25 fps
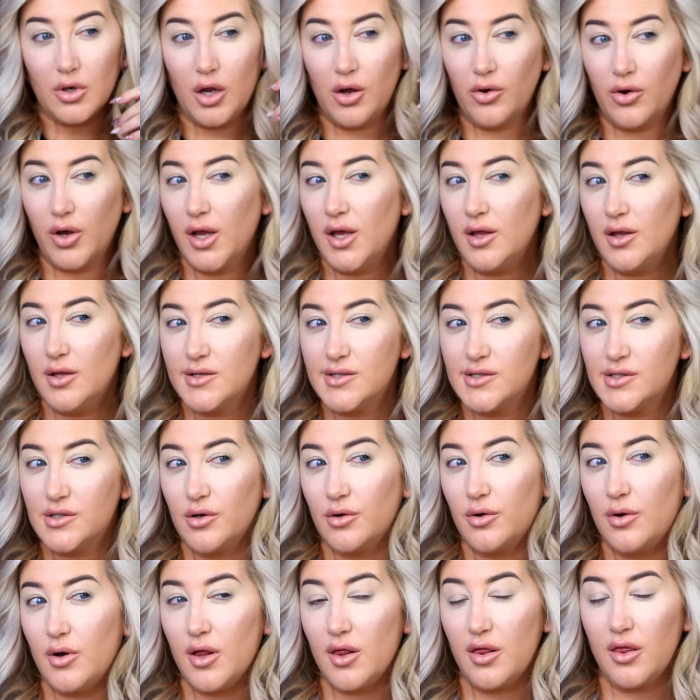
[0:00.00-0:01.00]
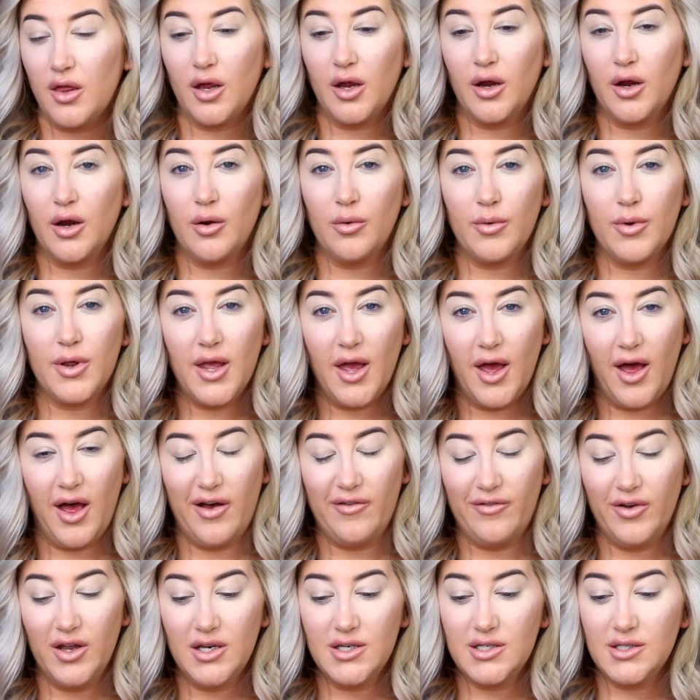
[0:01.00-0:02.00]
Okay, so there we
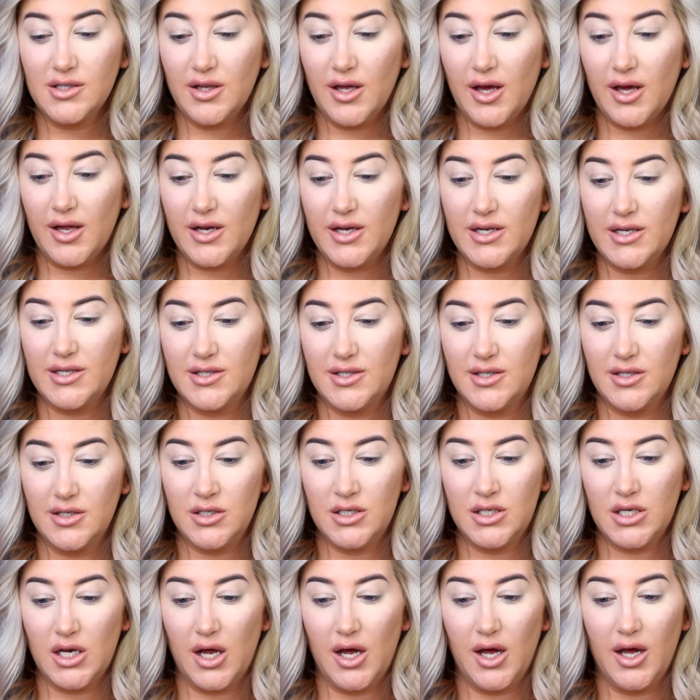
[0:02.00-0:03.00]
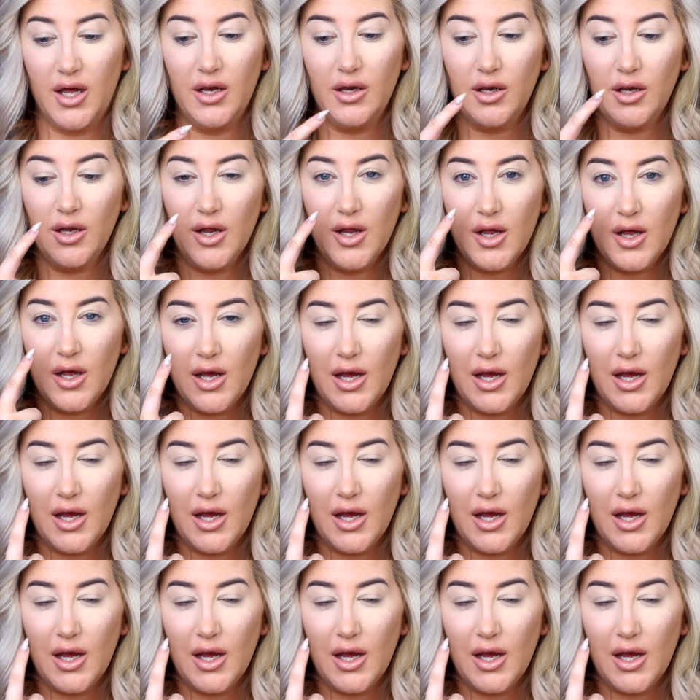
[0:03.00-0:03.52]
have it. That is done.